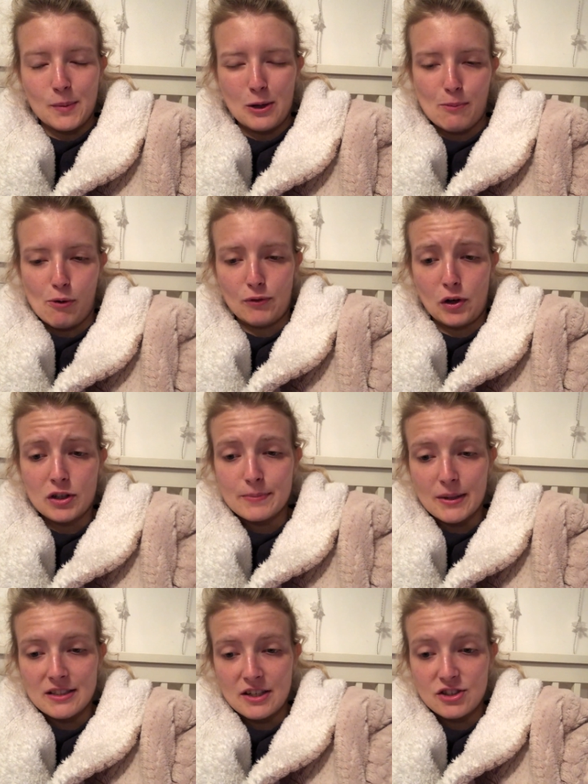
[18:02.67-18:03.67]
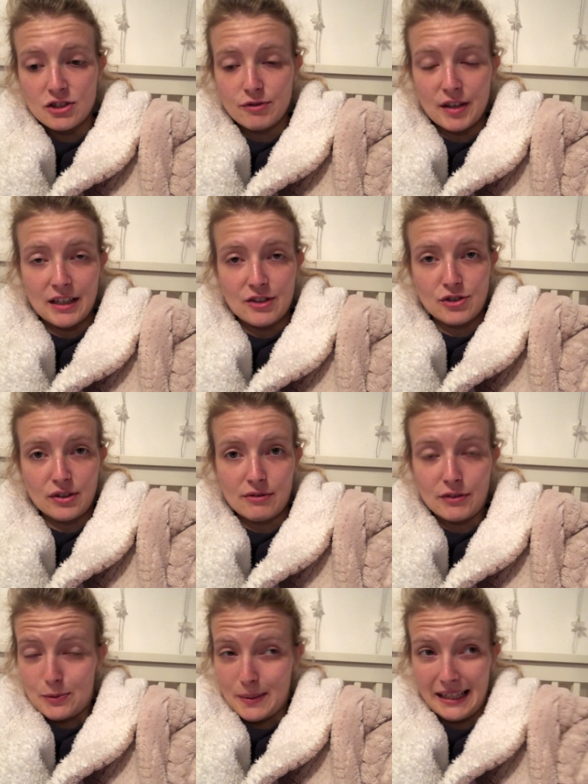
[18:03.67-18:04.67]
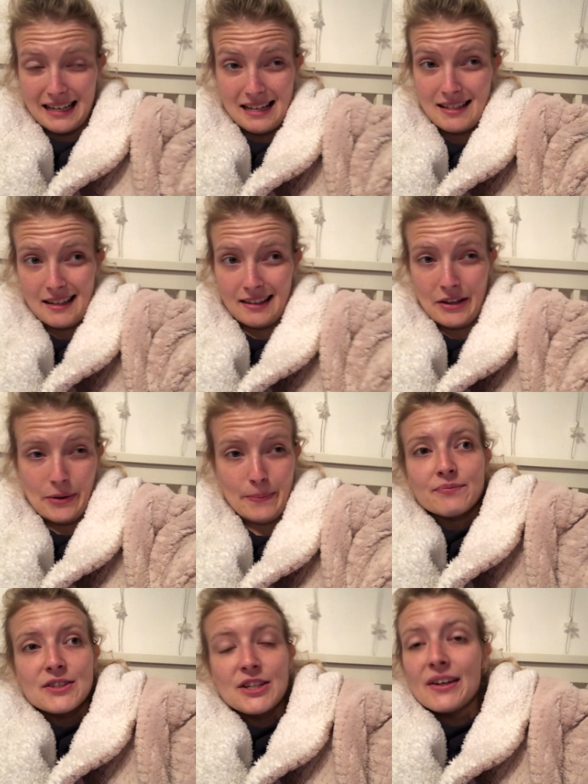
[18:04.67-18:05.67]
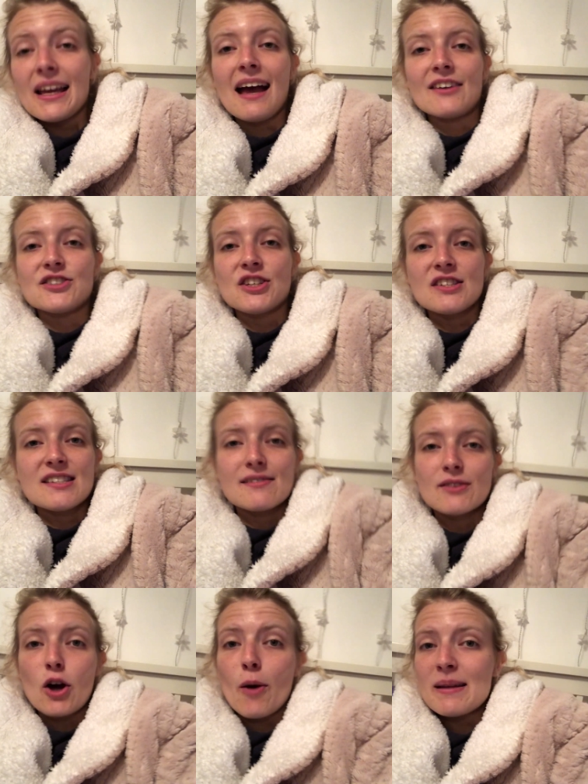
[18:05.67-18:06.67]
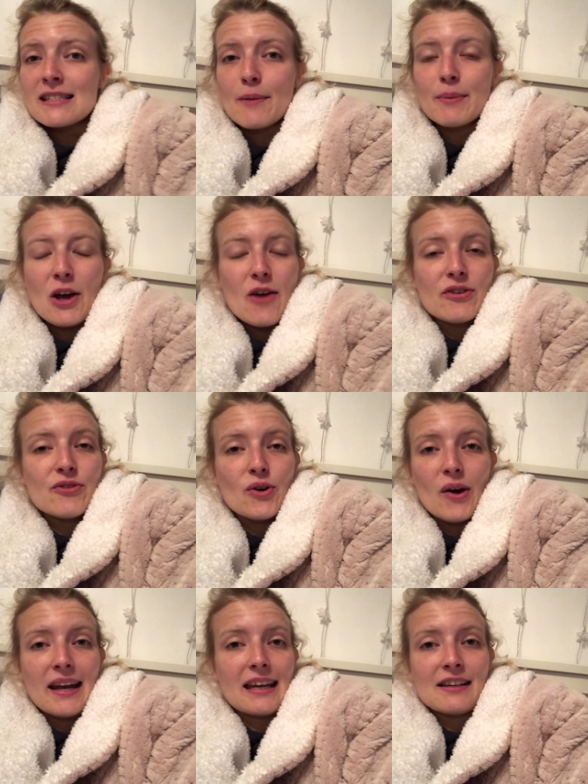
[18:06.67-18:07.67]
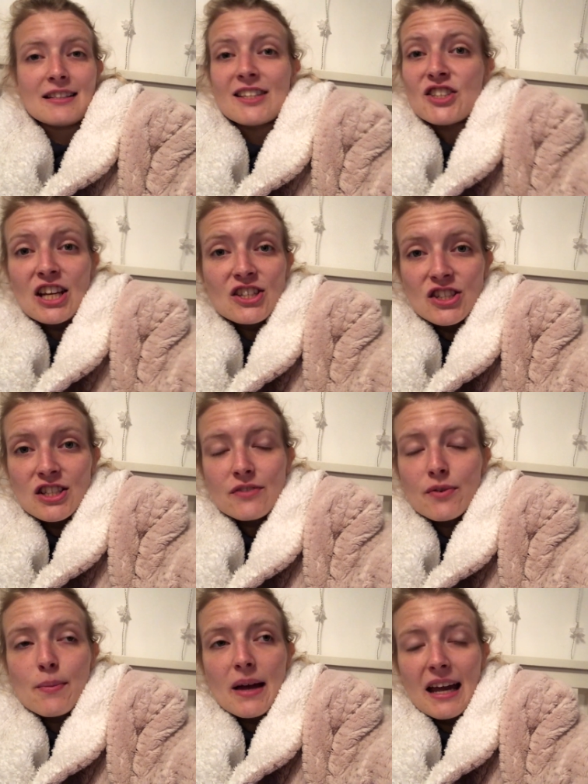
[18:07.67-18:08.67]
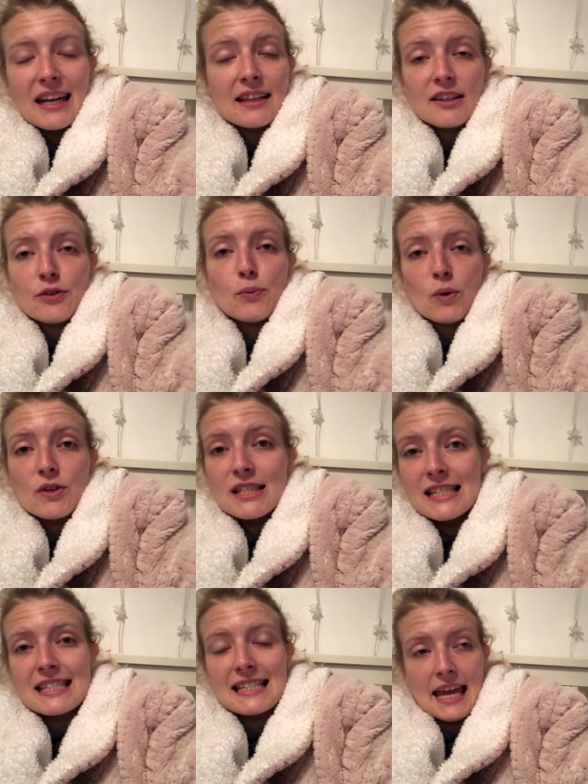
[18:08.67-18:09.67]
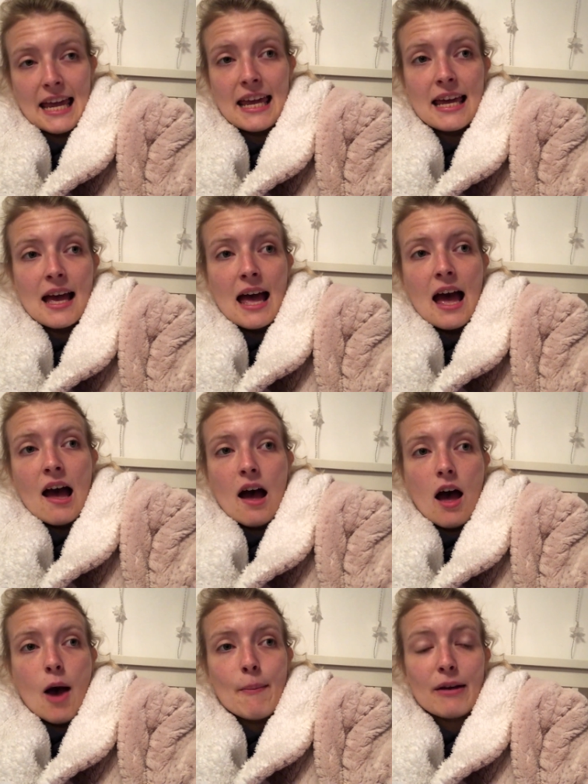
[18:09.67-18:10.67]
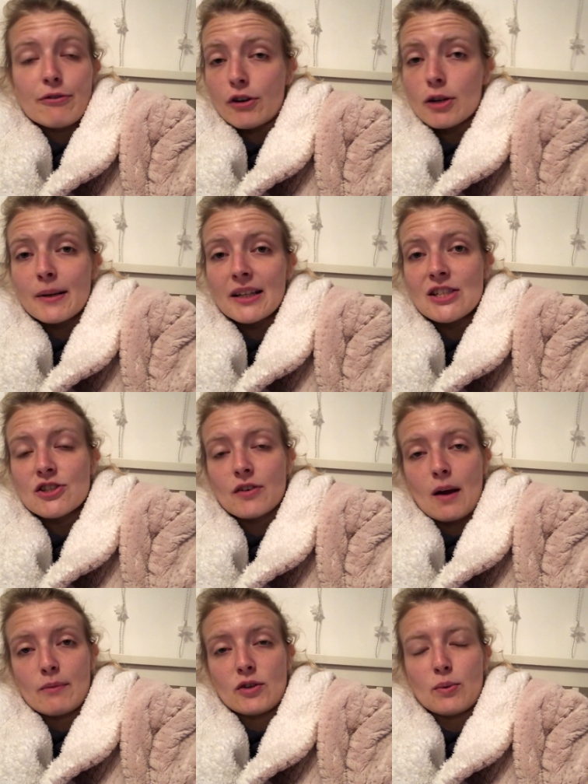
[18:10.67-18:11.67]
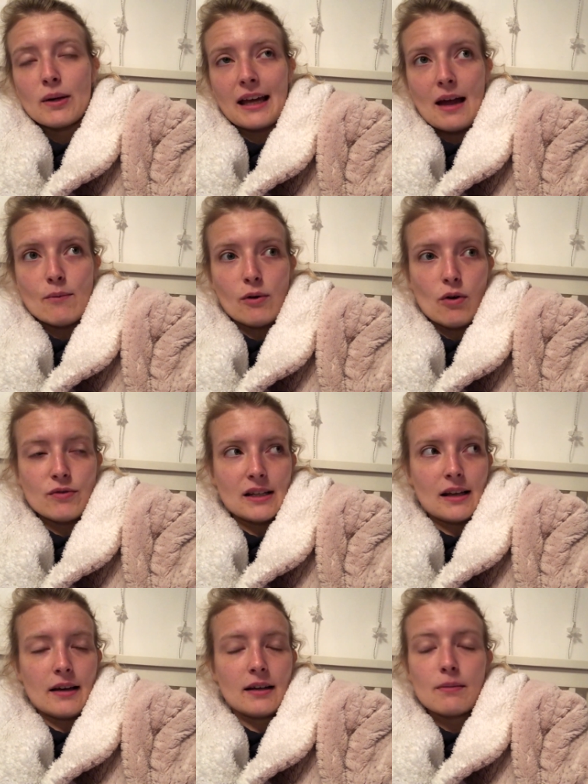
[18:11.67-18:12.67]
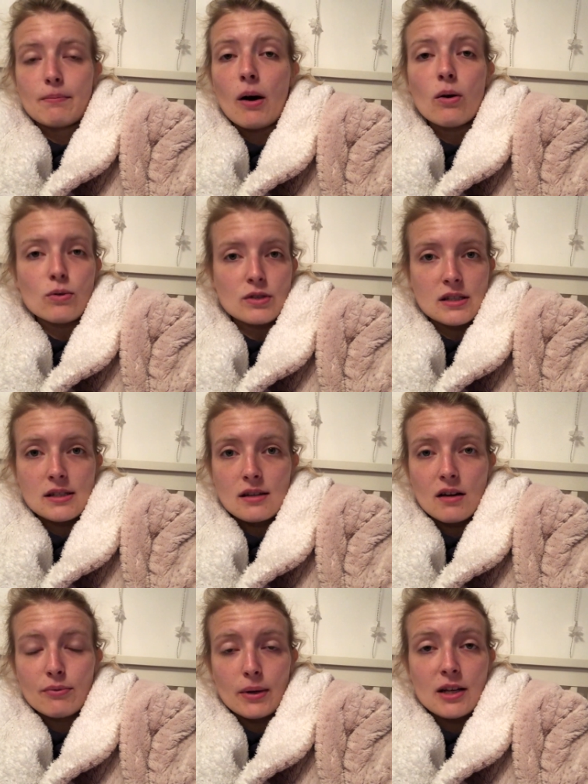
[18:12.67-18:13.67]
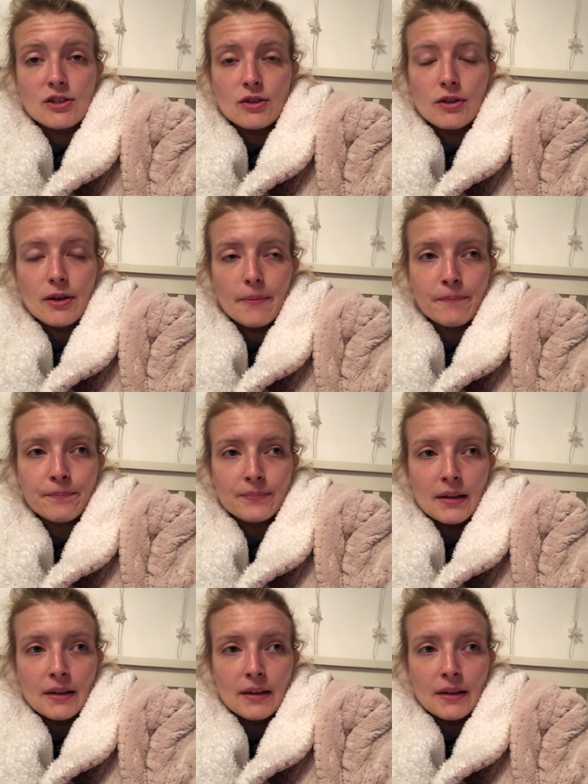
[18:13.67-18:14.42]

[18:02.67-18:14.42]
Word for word: a lot more vlogs because I do really enjoy filming and editing them so yeah just comment down below if you've got any suggestions for me anything you want to see um, and follow me on Instagram if you want to get involved in like polls and stuff when I do them